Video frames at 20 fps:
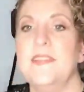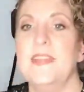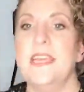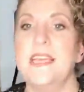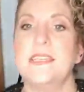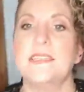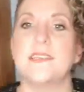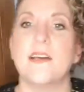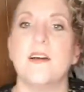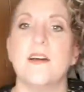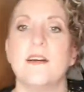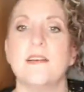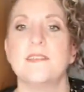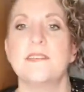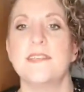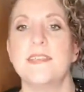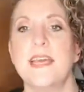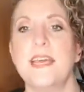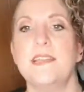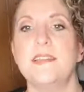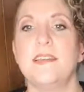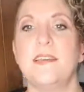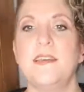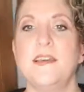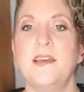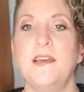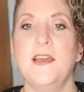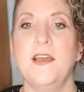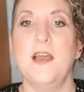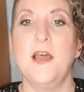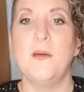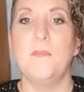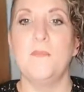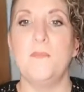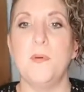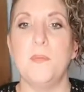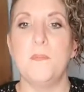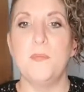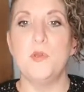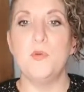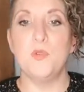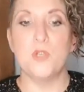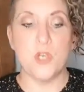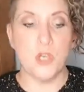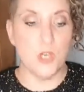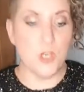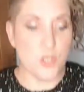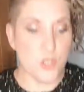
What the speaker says: these are said Bermuda